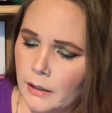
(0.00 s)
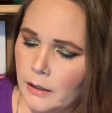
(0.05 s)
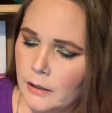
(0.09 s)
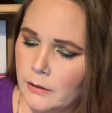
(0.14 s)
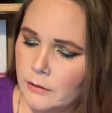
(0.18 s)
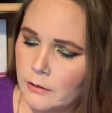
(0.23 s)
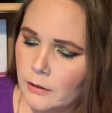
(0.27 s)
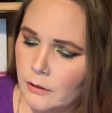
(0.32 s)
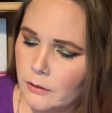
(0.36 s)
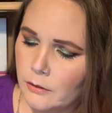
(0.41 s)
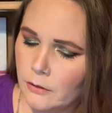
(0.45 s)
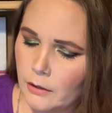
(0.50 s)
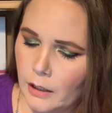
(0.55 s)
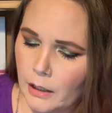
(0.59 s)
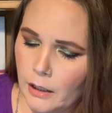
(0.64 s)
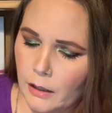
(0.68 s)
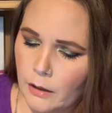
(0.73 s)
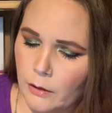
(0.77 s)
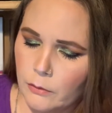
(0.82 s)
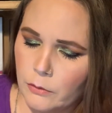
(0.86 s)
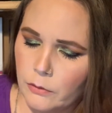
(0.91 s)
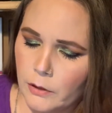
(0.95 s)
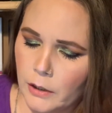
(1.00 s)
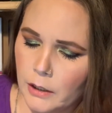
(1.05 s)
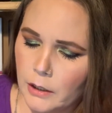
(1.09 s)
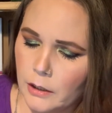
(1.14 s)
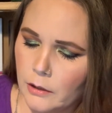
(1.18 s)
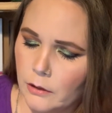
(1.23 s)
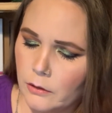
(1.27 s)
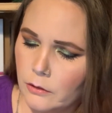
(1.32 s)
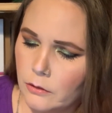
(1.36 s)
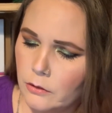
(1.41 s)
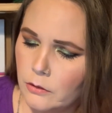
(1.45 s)
it does have, I
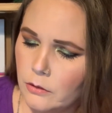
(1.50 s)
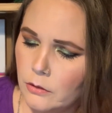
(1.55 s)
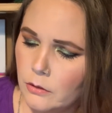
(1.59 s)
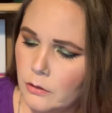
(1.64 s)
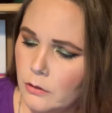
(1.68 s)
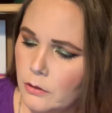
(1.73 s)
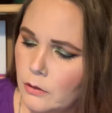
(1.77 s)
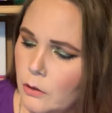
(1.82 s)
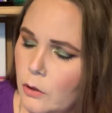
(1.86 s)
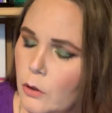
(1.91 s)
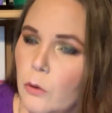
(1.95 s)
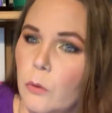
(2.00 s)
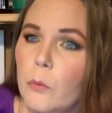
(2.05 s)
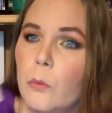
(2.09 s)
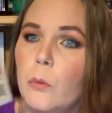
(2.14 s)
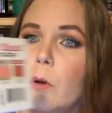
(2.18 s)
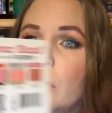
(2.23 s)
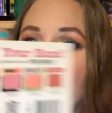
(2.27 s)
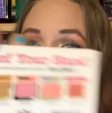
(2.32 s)
guess, what